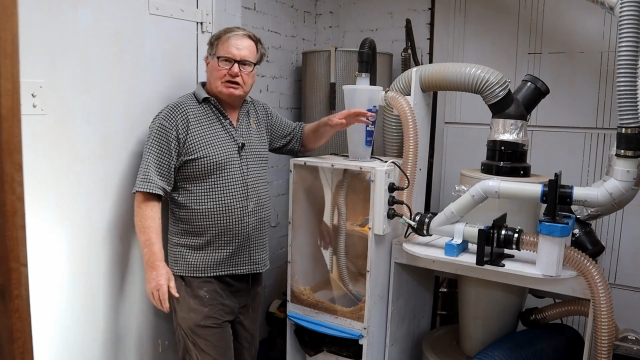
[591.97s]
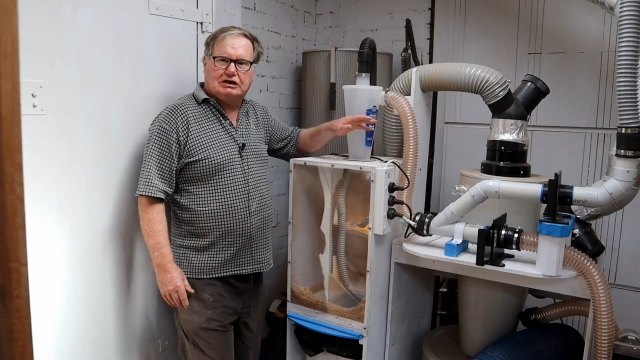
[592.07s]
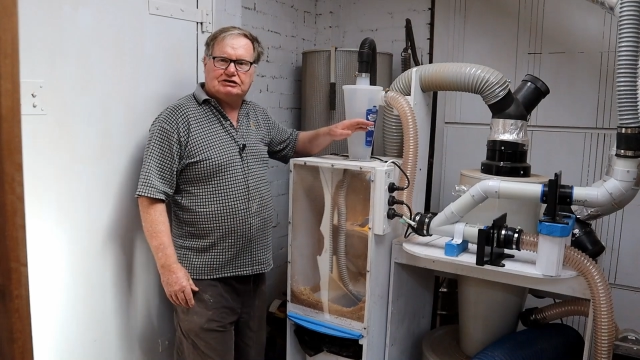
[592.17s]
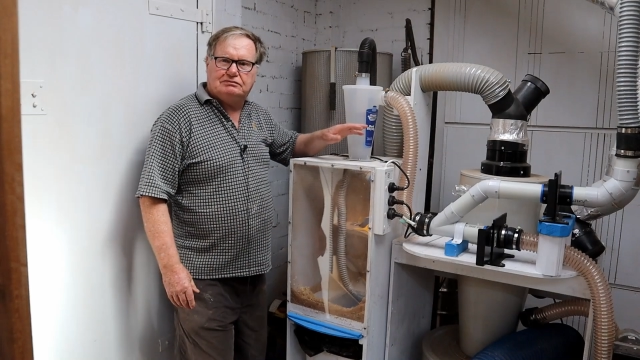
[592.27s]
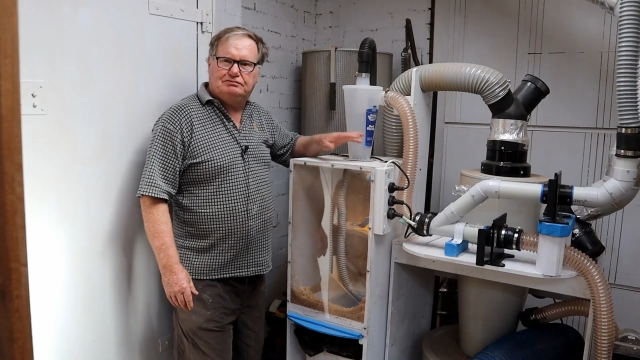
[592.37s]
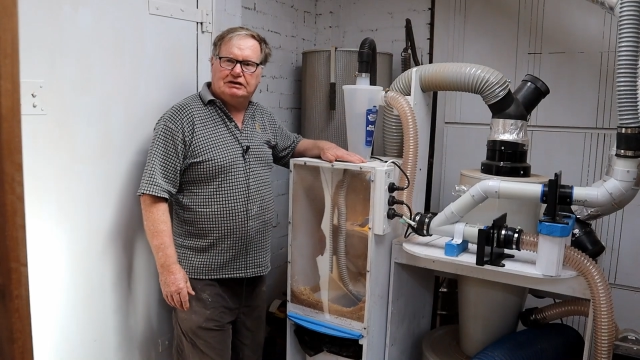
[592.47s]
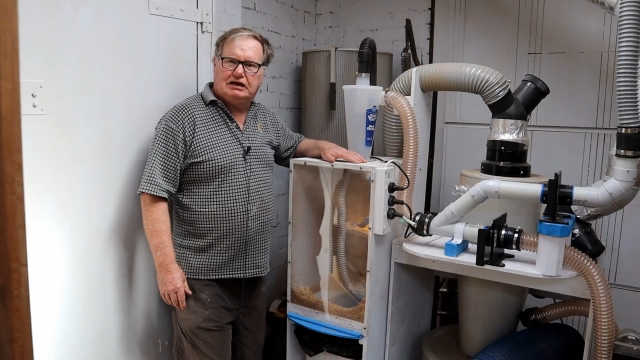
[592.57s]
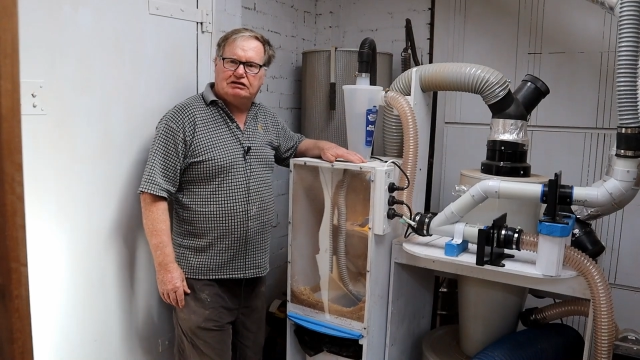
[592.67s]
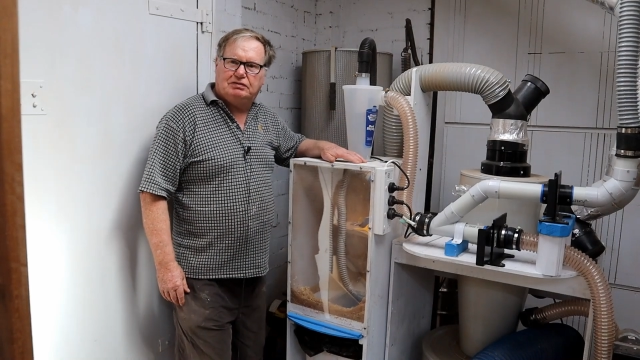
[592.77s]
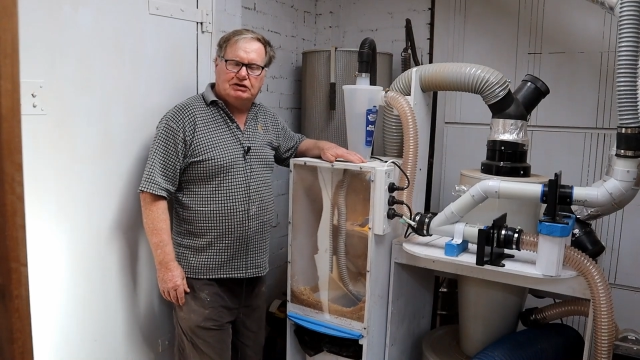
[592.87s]
and collection
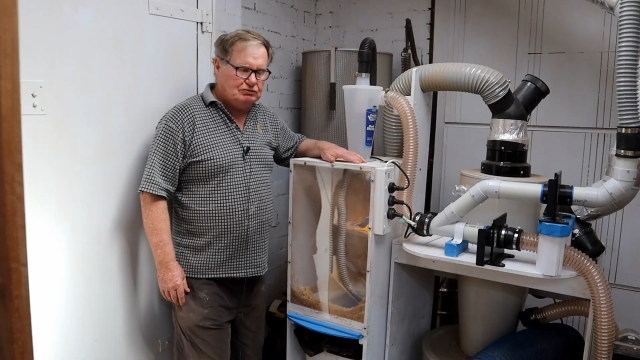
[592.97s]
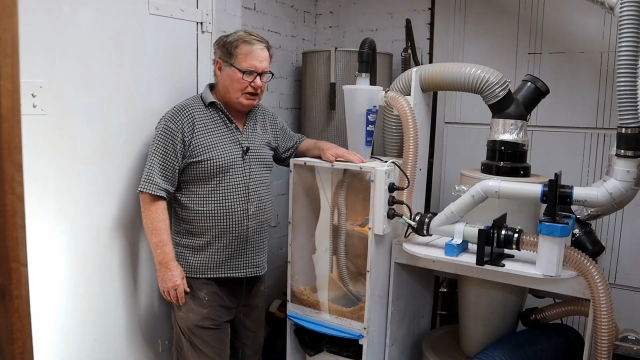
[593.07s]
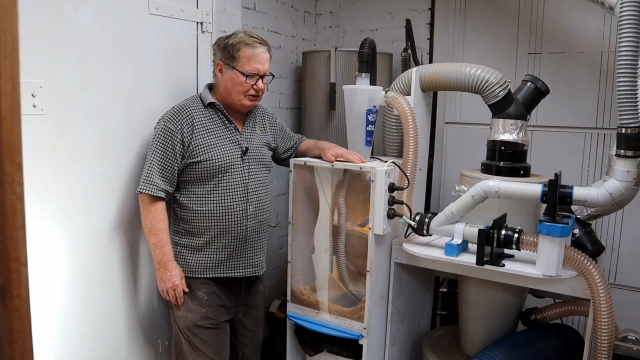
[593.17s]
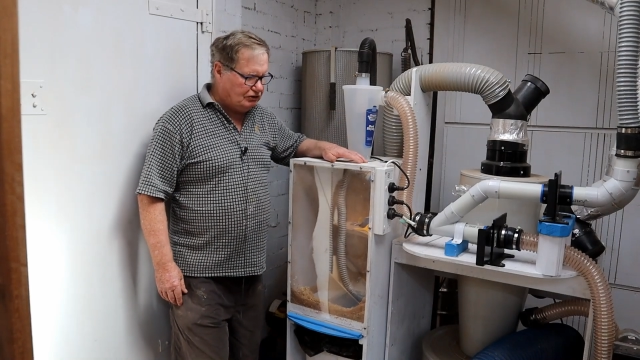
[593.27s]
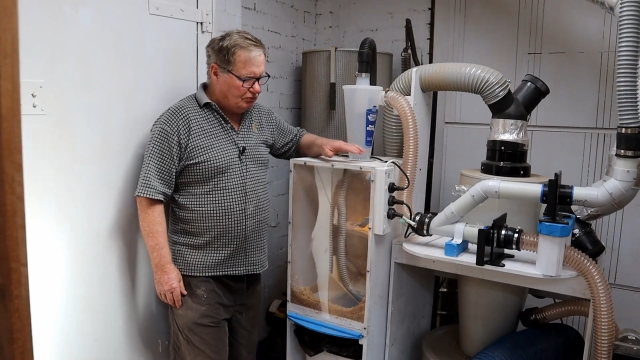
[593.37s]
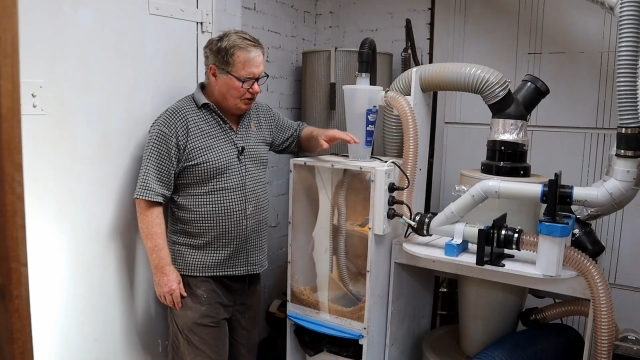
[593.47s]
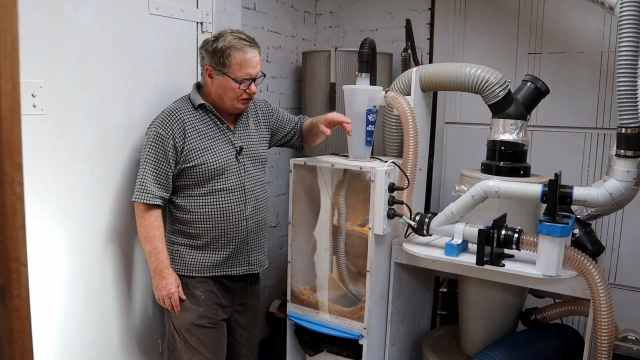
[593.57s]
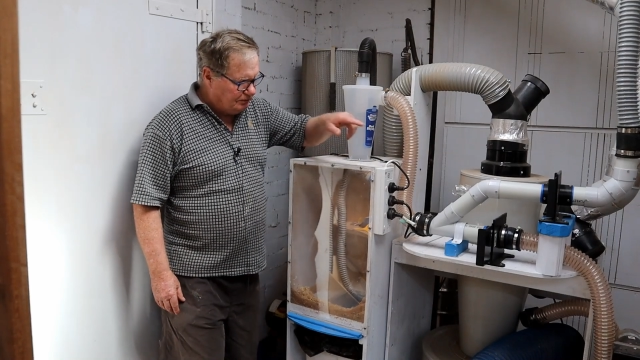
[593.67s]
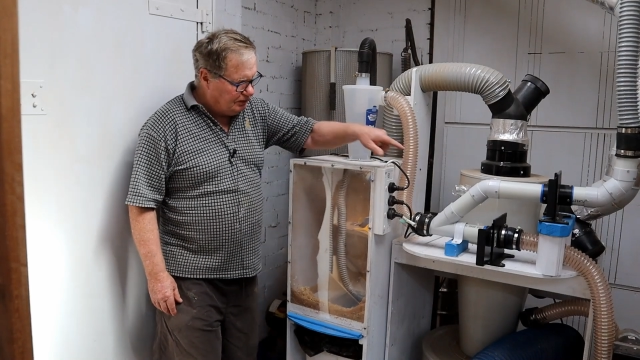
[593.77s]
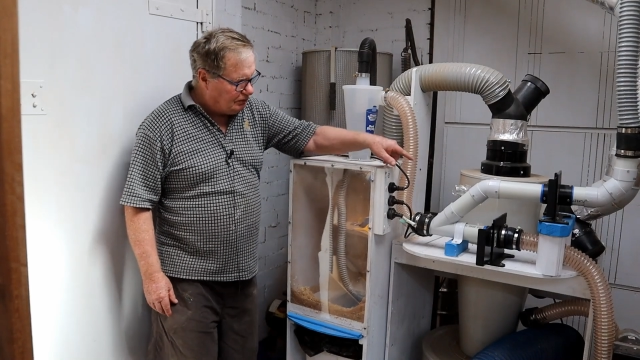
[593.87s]
bin has been round.
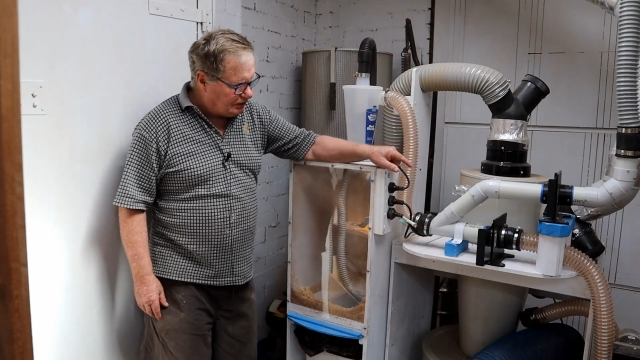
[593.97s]
The big